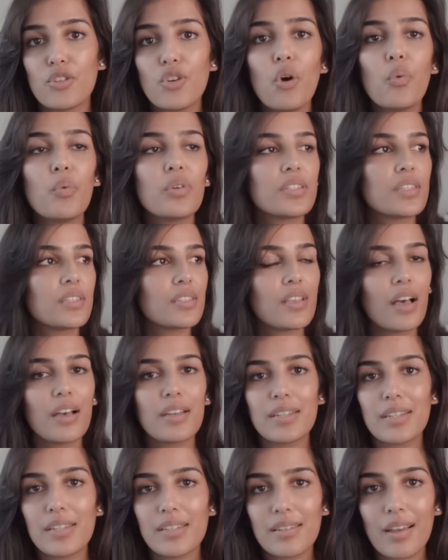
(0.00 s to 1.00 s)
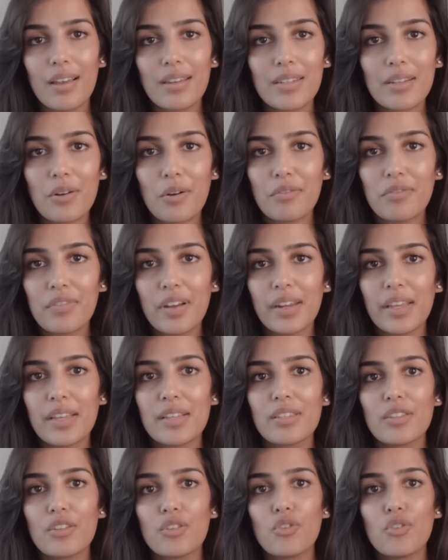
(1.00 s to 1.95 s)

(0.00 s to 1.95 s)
not what society's idea of fun is,